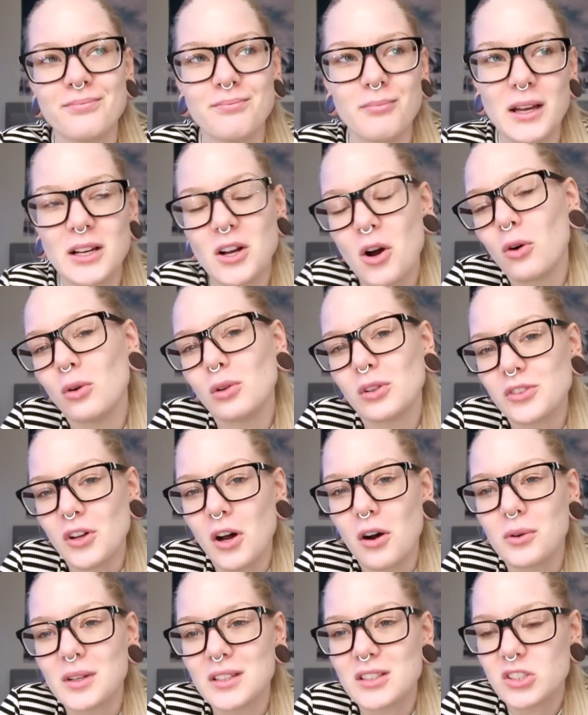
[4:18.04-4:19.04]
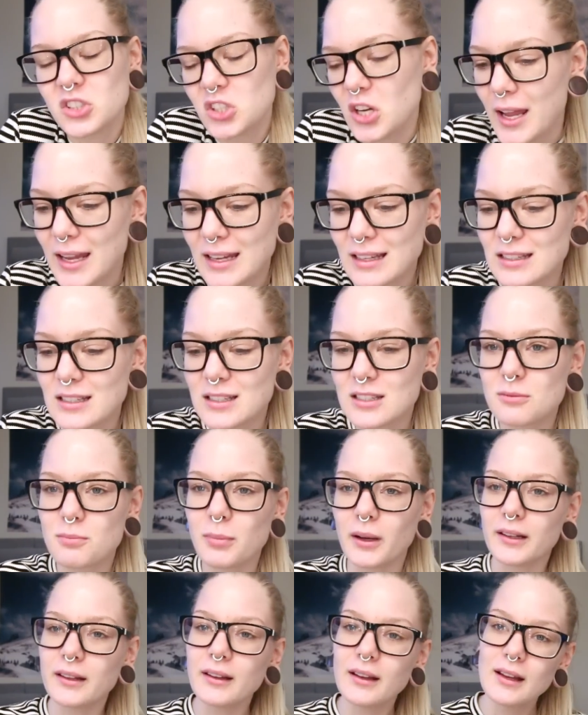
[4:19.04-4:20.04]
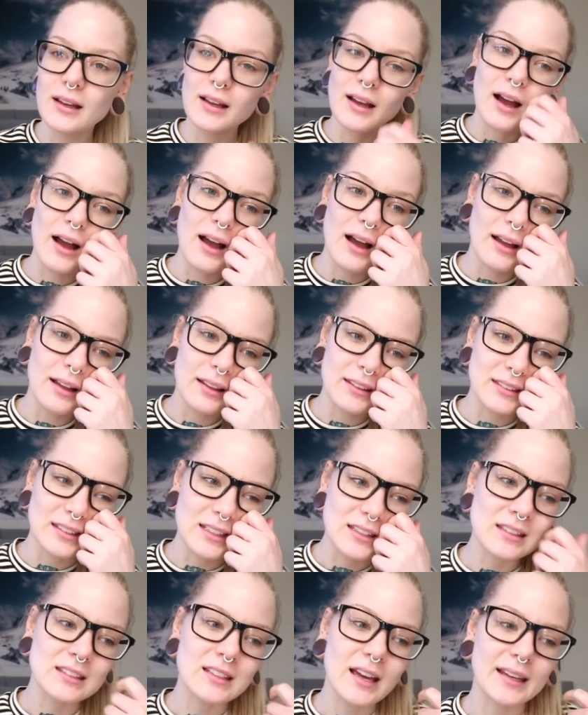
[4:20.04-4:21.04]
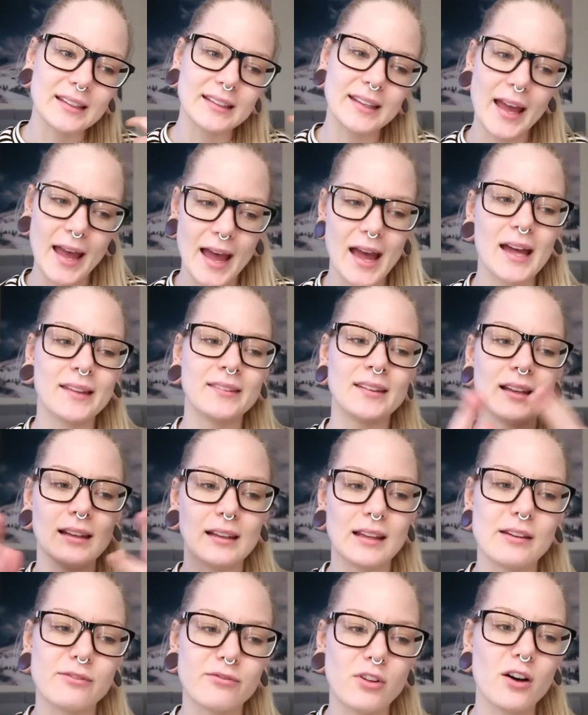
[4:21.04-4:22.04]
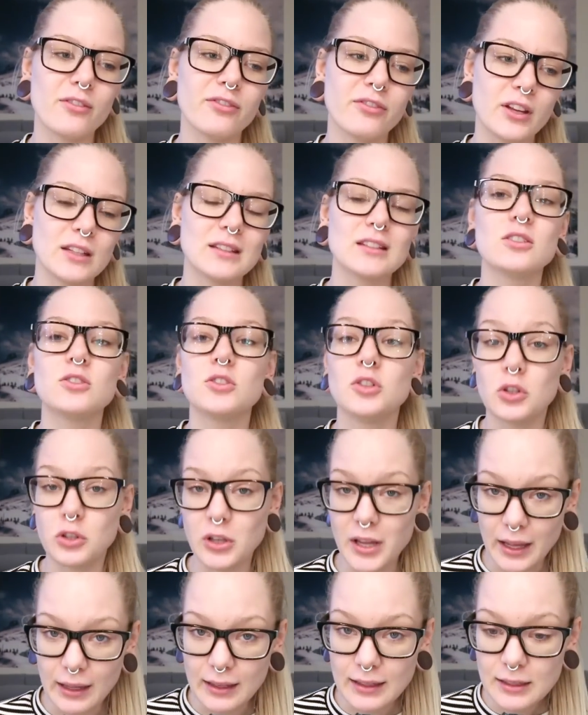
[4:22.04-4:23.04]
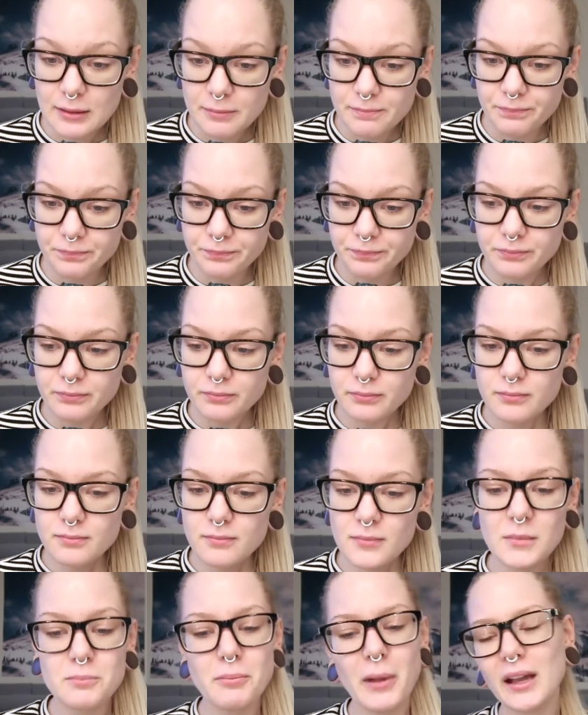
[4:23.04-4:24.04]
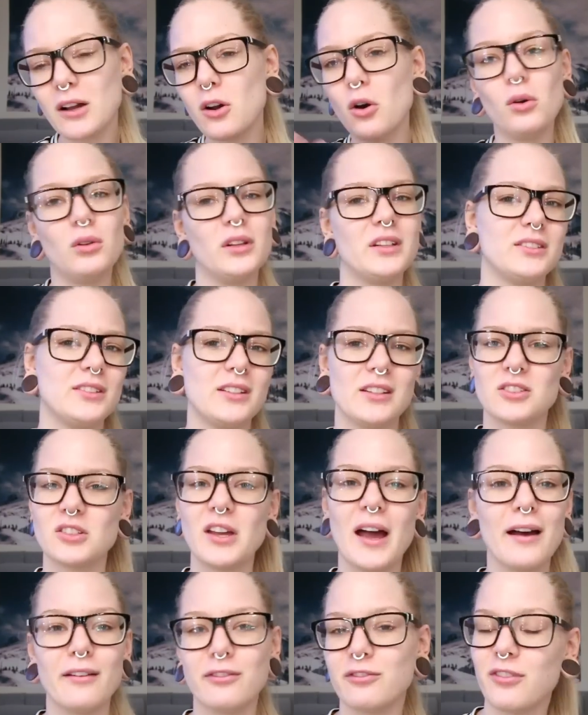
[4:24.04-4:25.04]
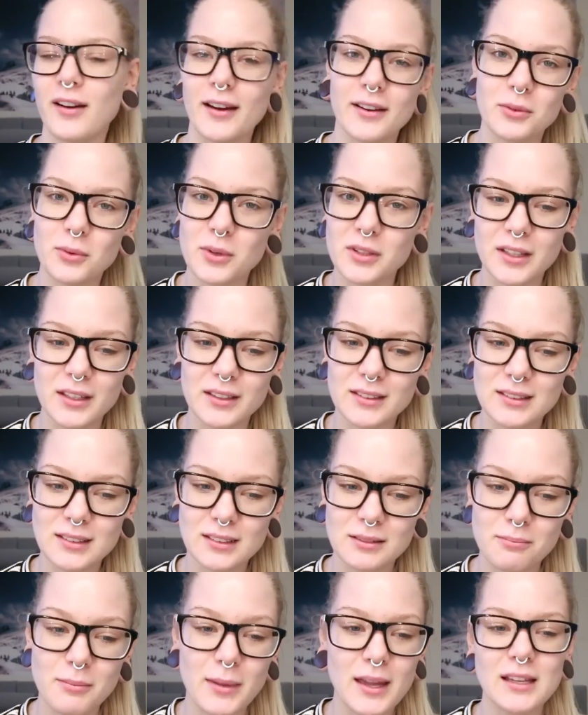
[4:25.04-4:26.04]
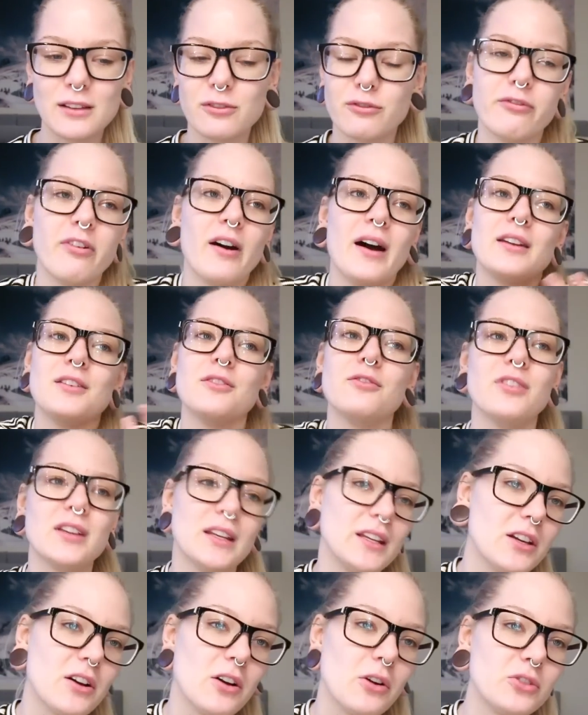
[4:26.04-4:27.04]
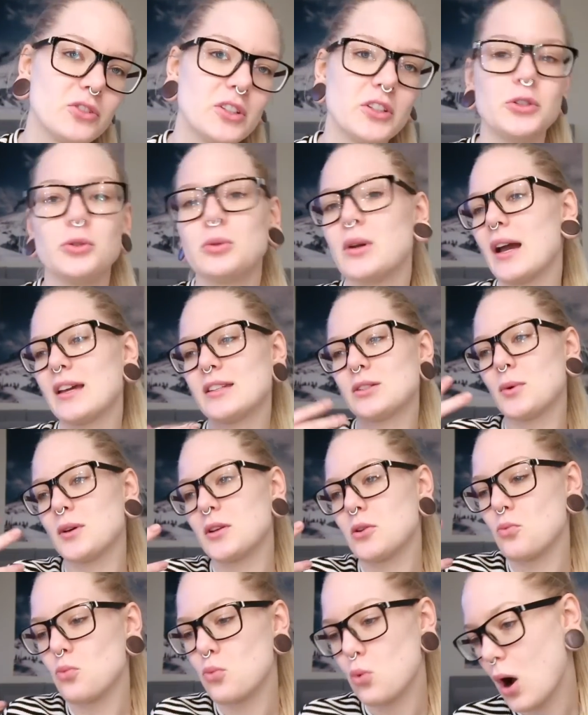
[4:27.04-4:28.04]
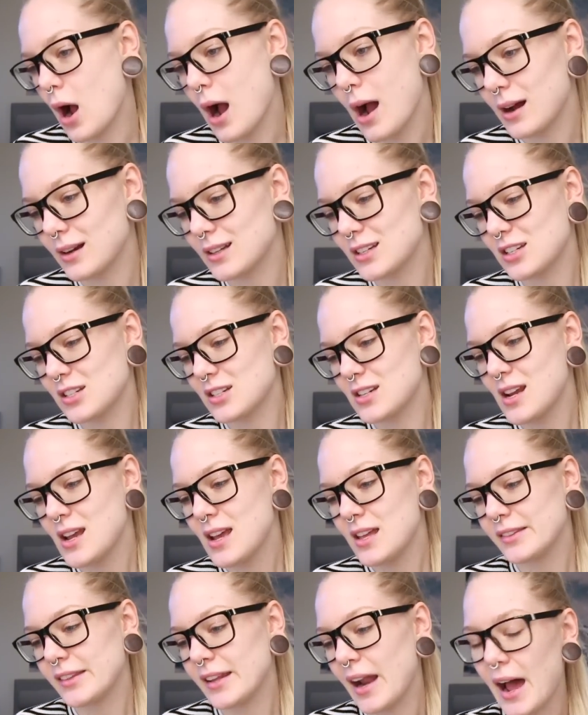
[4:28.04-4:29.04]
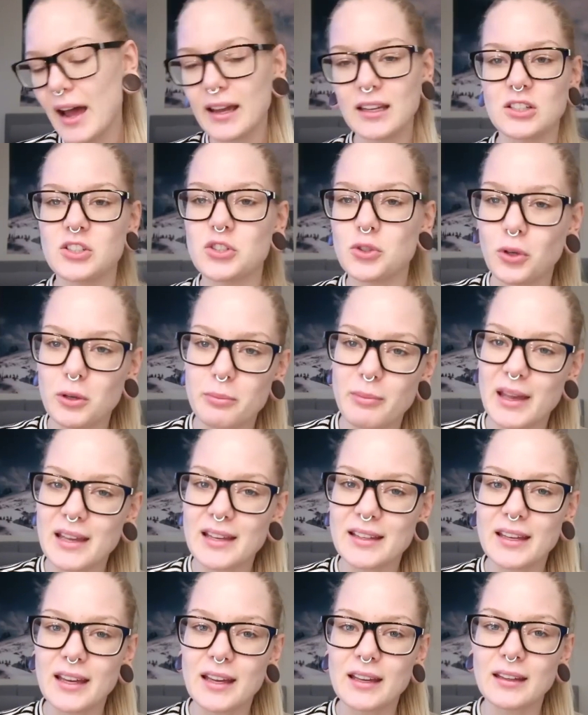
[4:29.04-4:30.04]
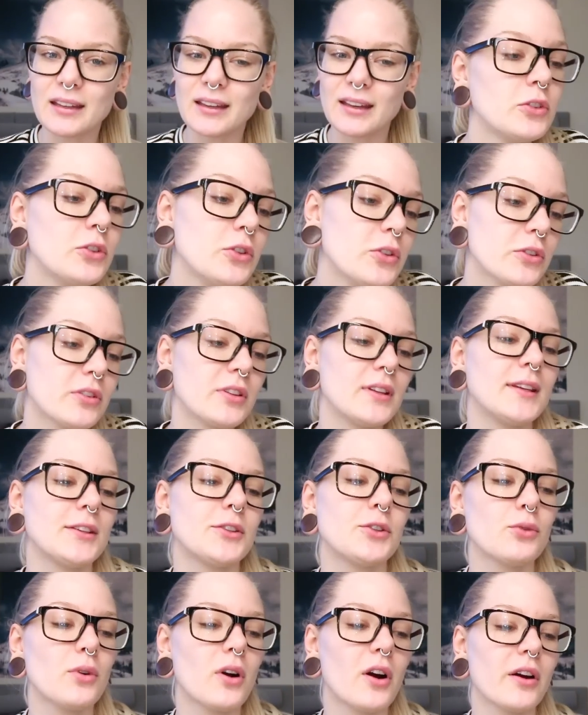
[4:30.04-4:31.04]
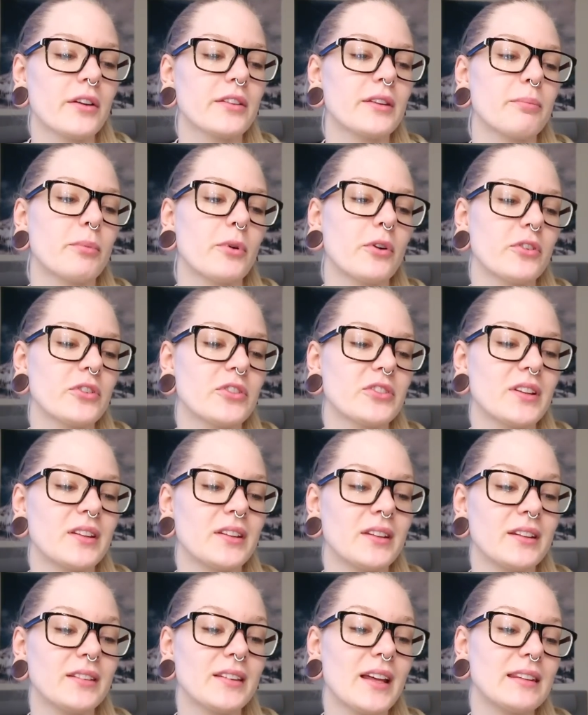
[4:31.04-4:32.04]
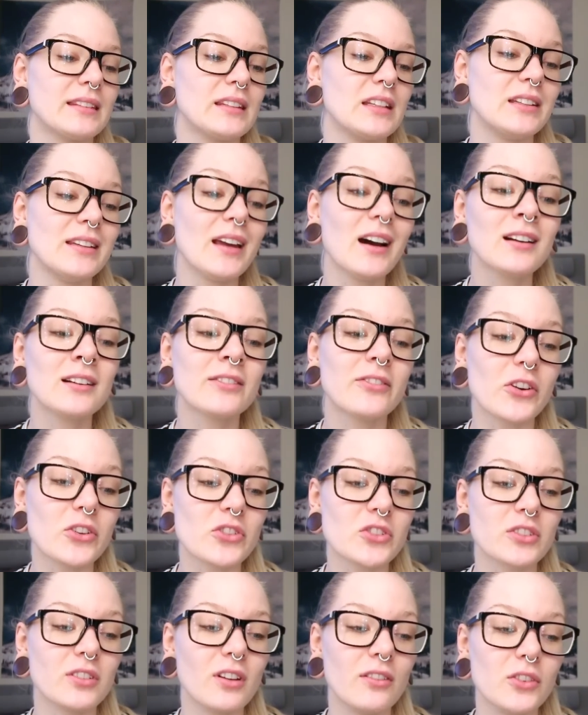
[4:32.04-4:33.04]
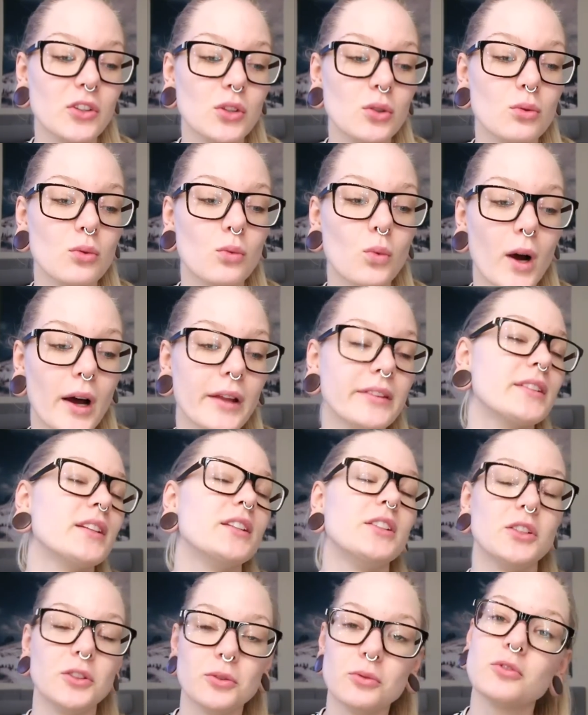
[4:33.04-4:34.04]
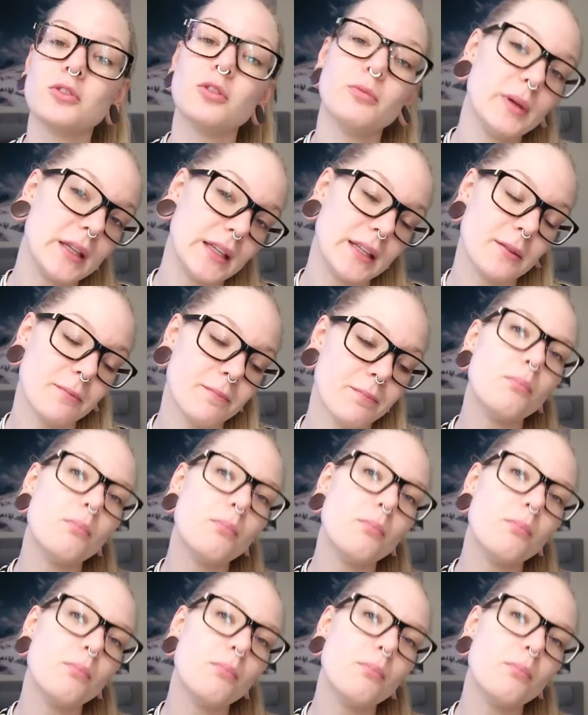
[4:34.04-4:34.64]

my goals always change, but since I can live off it today, my goal is just to have fun with it, make fun videos that you guys want to watch, that I enjoy making. Do you think you are the person that the young version of you wanted you to be?